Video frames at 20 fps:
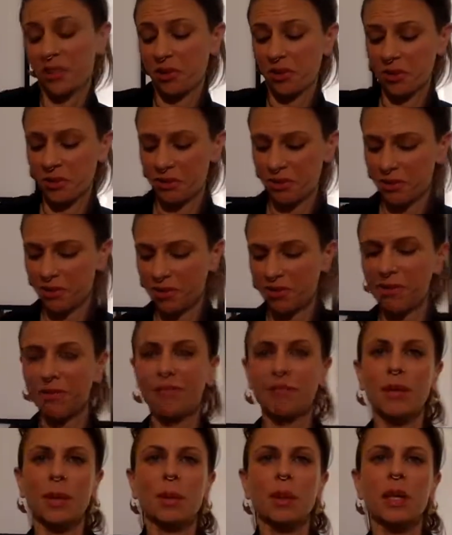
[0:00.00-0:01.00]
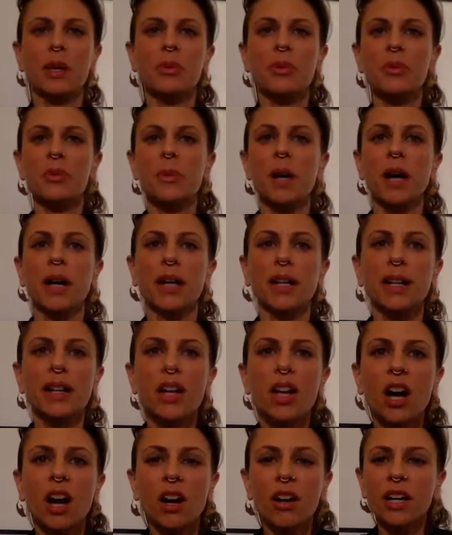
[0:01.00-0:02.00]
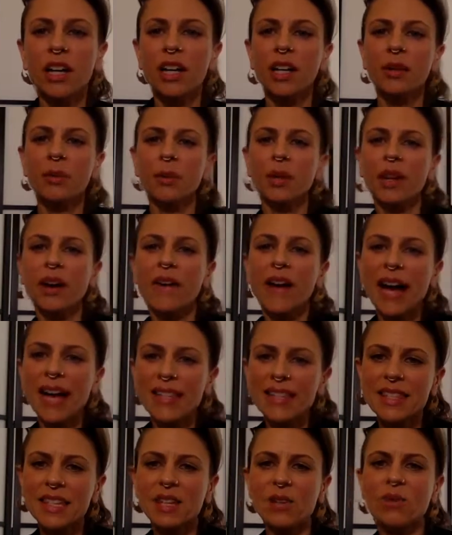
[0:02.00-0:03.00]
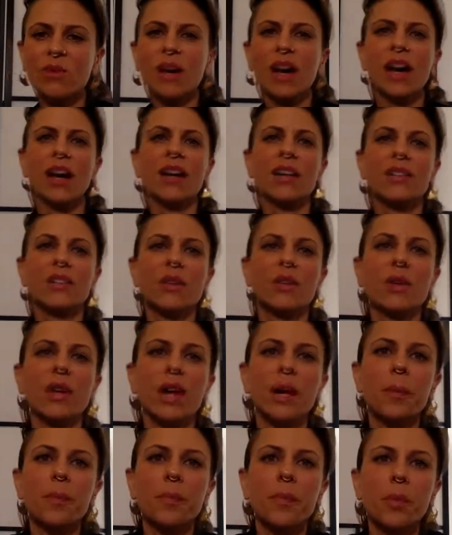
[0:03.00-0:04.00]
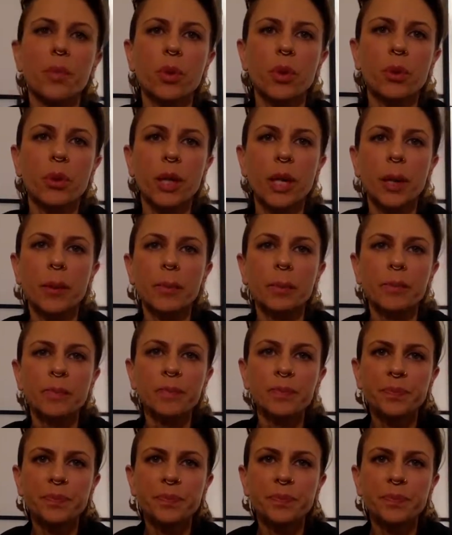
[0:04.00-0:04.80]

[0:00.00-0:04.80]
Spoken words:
So maybe that is mine. Okay, here we go. I see you guys. Okay, what do we got?